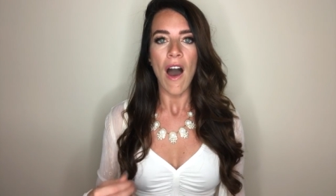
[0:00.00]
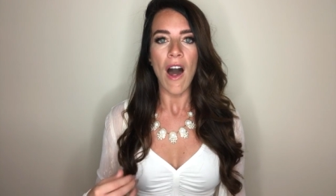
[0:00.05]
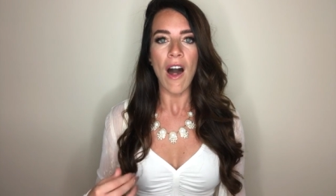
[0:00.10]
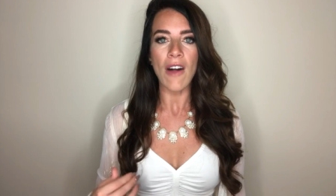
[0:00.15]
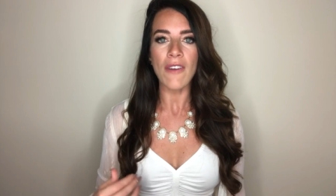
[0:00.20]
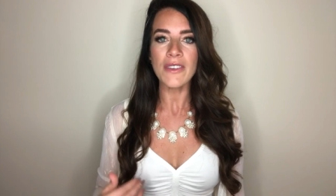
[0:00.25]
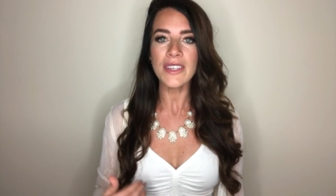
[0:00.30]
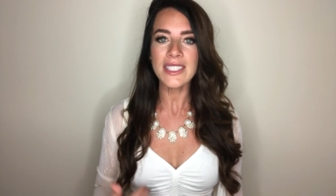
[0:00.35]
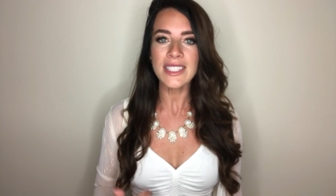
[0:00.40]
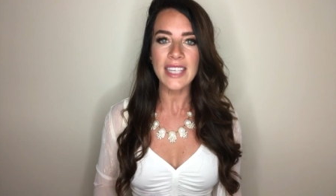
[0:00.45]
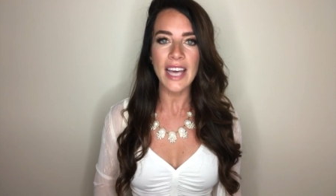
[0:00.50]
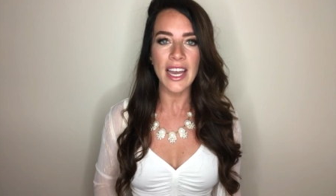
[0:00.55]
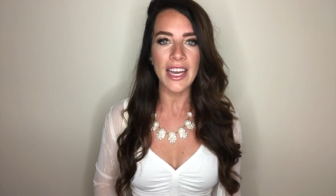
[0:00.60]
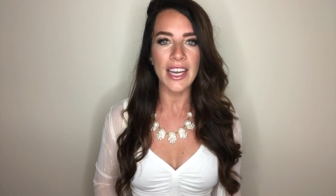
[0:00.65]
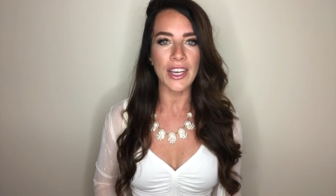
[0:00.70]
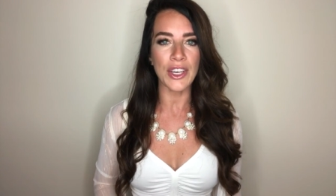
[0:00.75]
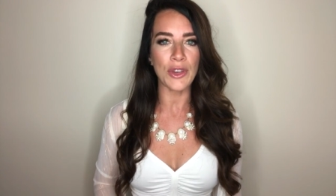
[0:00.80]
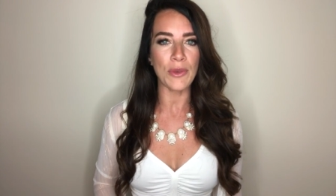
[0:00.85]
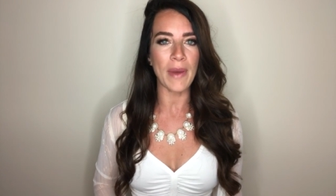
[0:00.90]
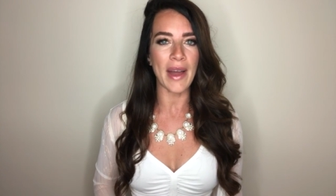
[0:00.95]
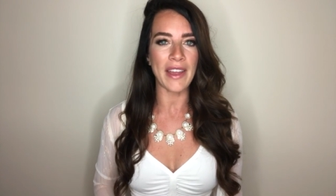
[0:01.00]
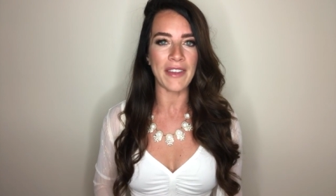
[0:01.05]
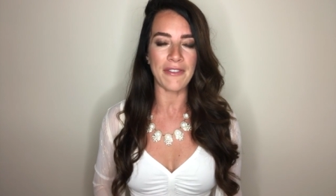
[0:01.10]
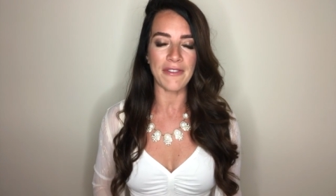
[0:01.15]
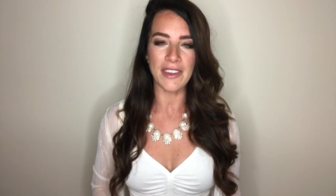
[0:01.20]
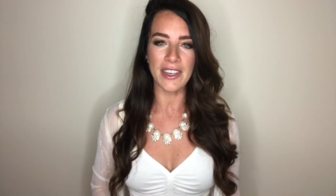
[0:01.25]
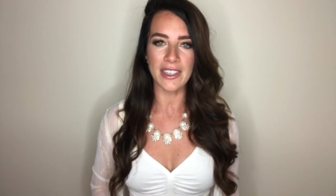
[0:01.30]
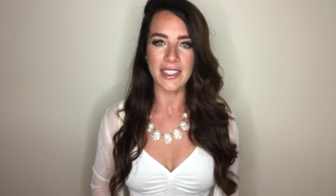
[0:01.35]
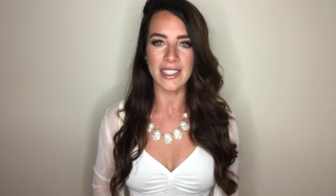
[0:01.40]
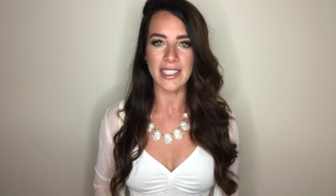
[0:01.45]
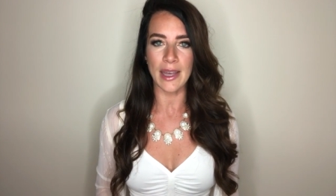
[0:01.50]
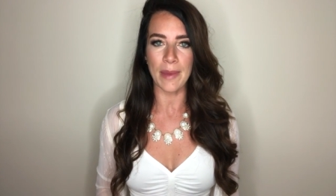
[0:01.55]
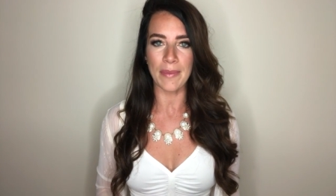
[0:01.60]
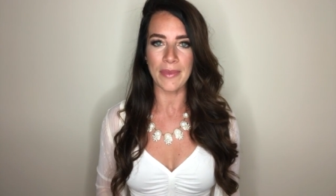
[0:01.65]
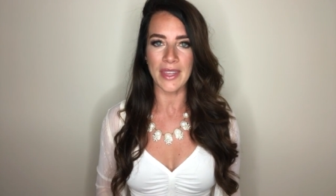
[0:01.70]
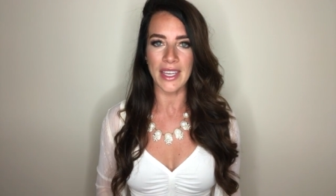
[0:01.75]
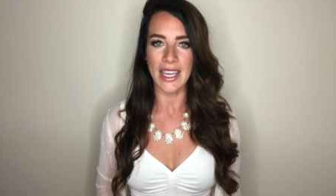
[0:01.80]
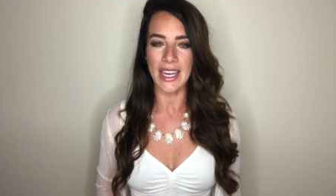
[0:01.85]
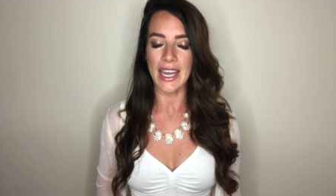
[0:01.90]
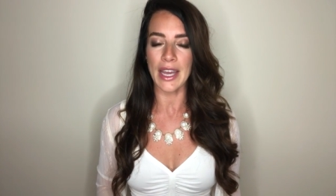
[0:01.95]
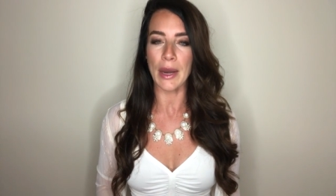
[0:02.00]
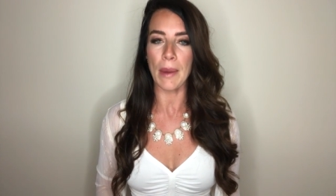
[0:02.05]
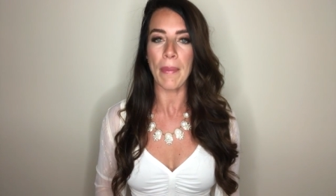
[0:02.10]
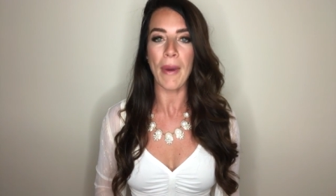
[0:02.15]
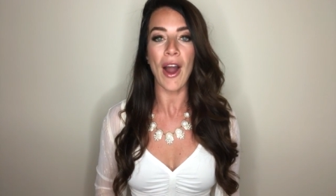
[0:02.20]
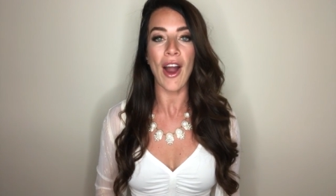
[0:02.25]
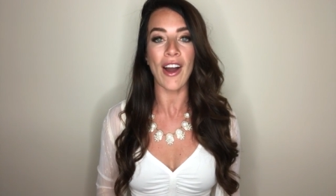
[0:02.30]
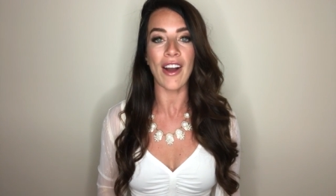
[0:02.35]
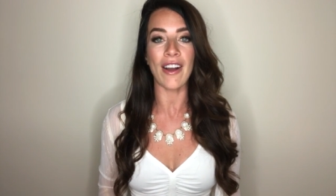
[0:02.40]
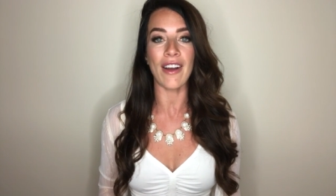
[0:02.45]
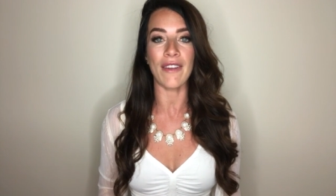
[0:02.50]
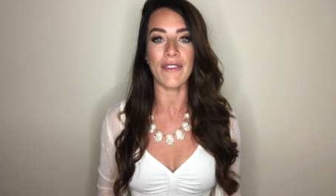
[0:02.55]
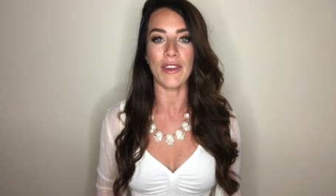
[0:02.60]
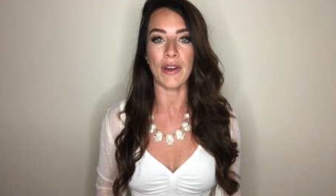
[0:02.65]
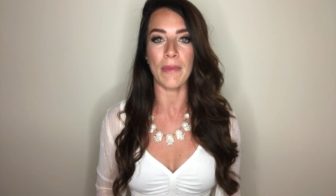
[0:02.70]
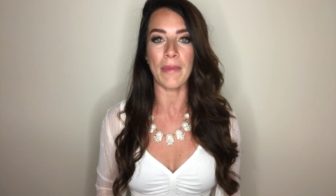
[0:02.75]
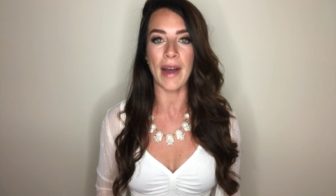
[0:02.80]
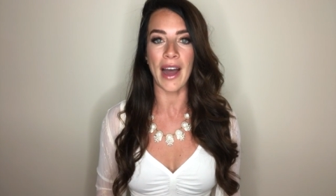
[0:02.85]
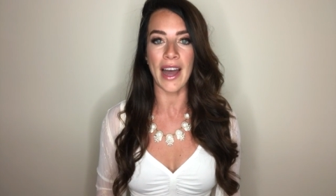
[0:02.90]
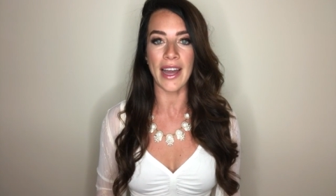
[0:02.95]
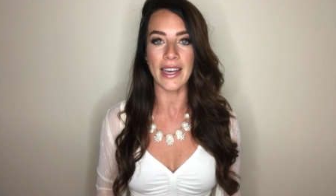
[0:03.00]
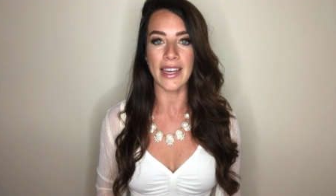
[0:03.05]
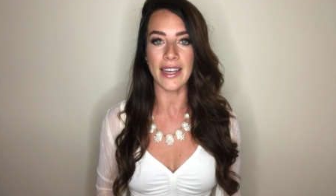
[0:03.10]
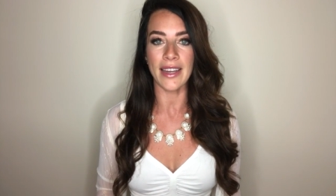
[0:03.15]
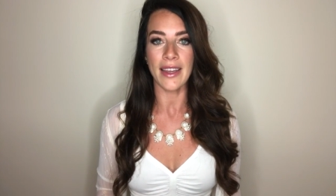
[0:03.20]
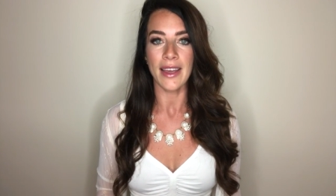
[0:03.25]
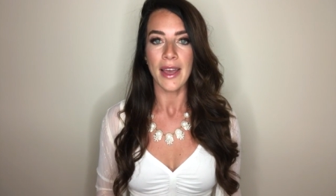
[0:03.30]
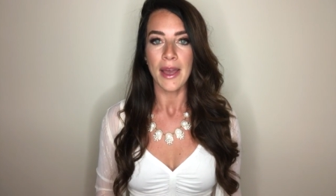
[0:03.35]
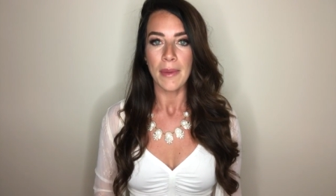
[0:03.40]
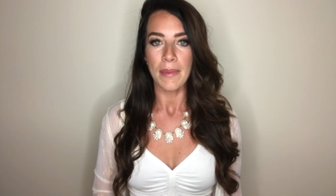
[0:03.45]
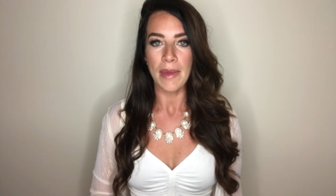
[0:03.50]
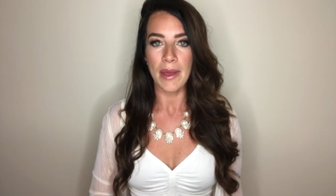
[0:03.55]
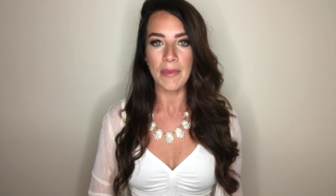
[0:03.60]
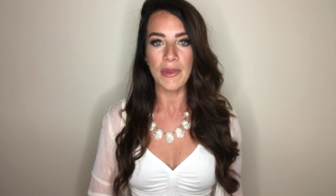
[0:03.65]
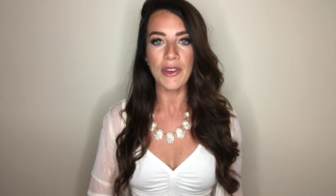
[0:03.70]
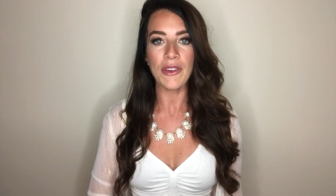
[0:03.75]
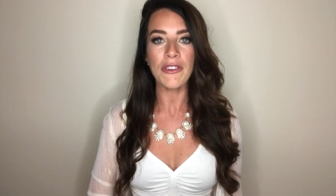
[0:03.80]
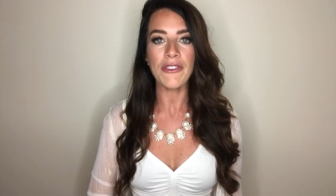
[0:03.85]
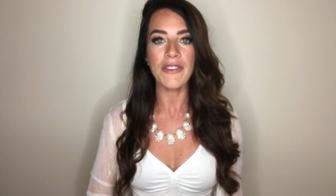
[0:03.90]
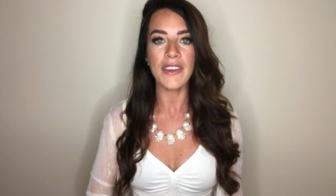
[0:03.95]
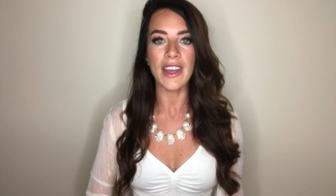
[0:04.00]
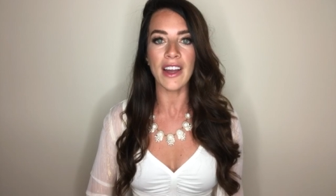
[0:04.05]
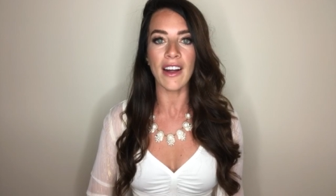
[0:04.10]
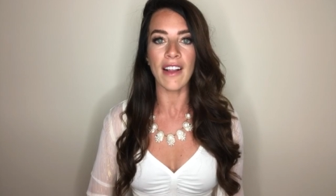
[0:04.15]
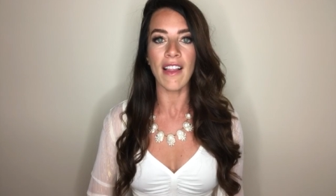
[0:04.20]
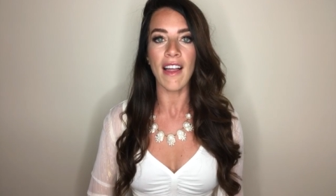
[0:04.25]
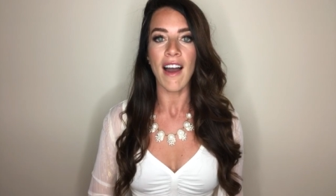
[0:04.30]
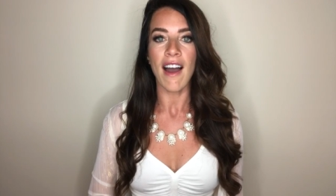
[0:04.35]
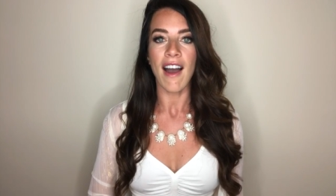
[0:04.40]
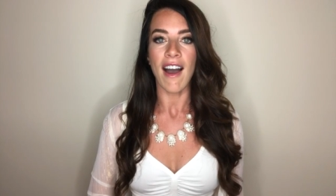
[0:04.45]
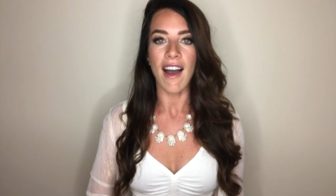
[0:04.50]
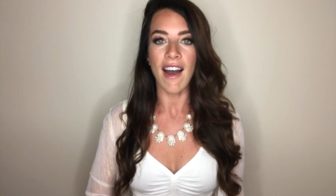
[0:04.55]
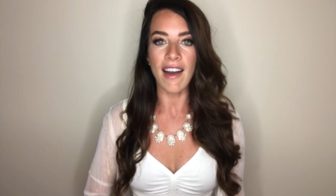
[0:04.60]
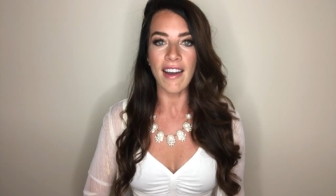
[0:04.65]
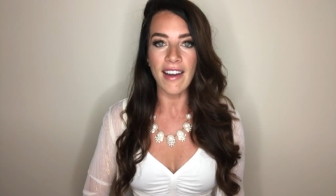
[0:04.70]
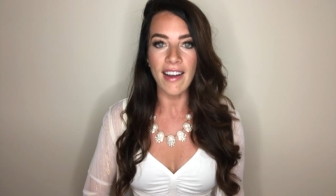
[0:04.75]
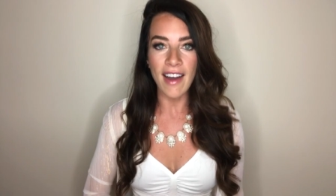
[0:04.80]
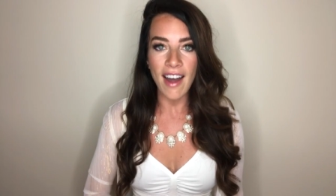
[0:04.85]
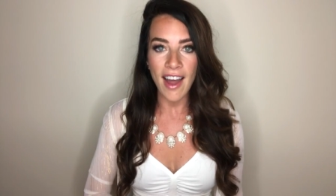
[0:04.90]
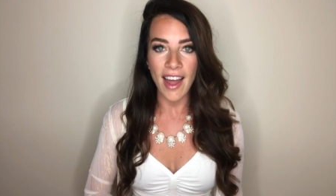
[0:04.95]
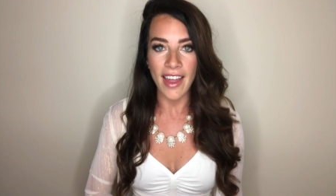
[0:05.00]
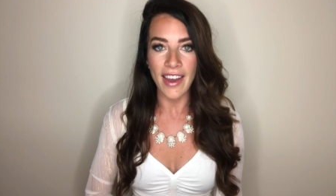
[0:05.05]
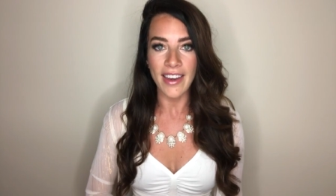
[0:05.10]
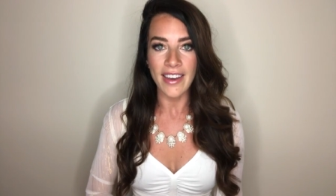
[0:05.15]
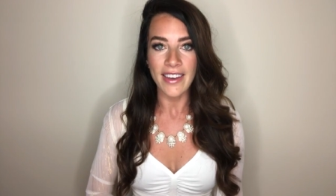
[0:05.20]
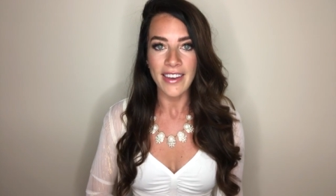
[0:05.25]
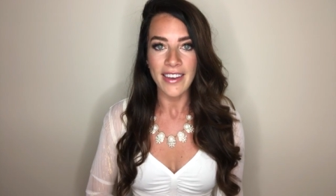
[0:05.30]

all of a sudden you might feel something in a part of your body. Maybe you feel a gut